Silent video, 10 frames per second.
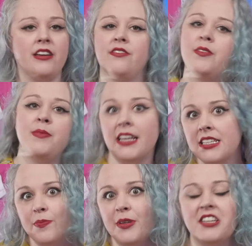from
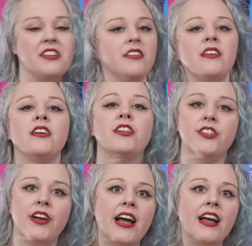lesbian,
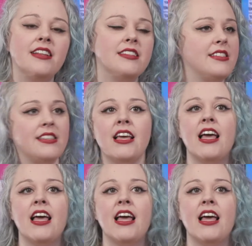trans,